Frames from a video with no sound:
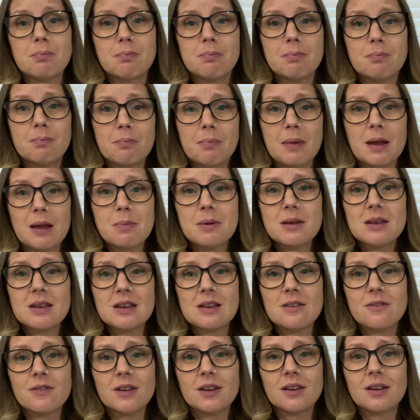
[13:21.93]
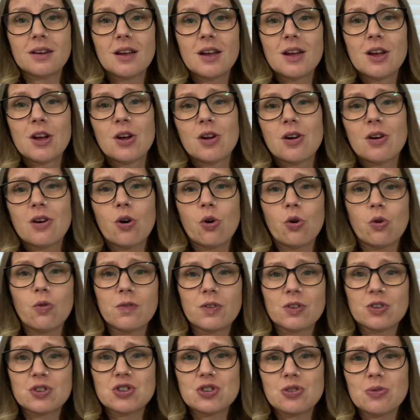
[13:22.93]
maybe even
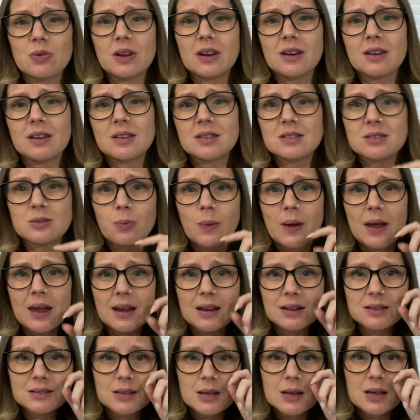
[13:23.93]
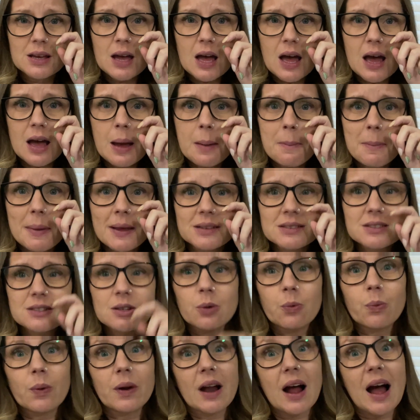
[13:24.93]
overshooting his weight based
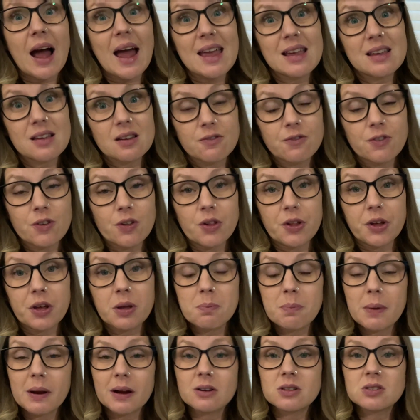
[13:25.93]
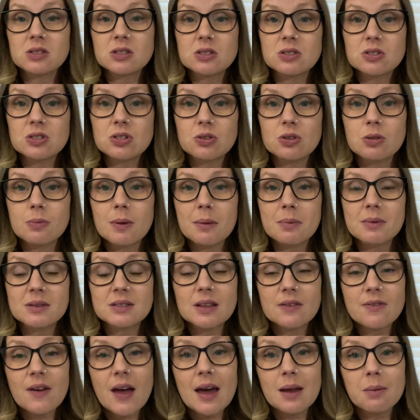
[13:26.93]
on what I can feel in comparison to the babies
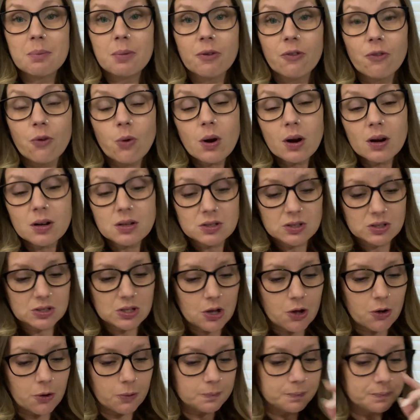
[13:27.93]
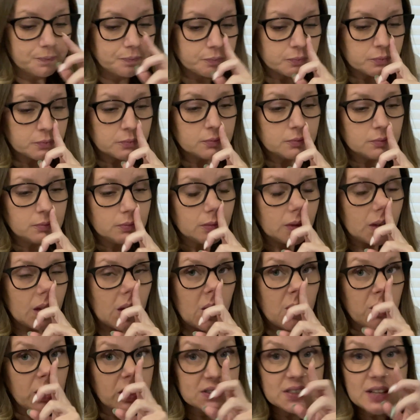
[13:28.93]
I've had before. So
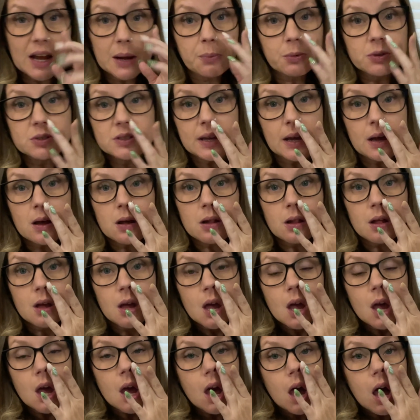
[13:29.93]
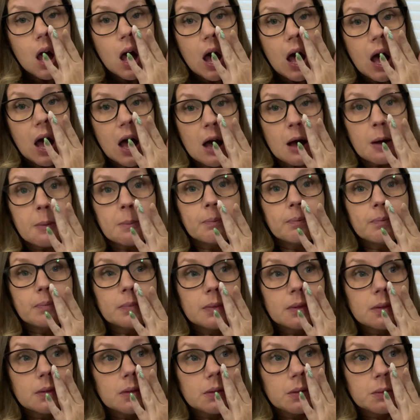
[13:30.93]
only time will tell.
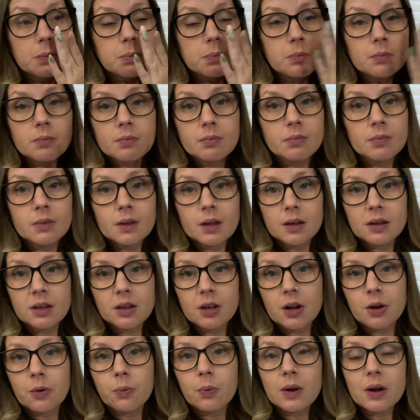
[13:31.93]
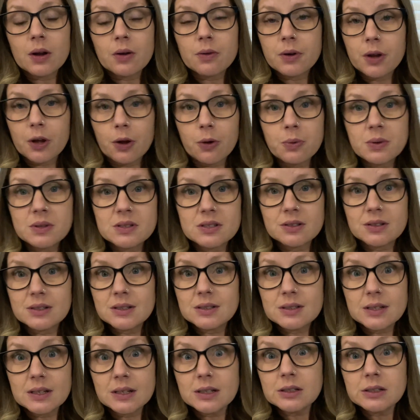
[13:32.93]
We don't know until
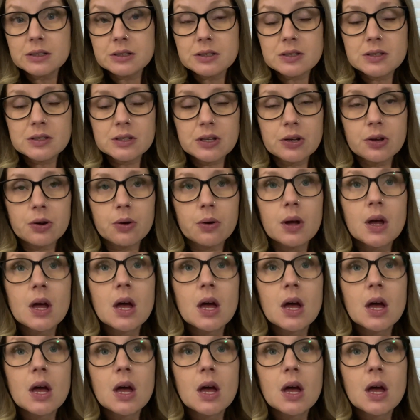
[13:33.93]
he's here. So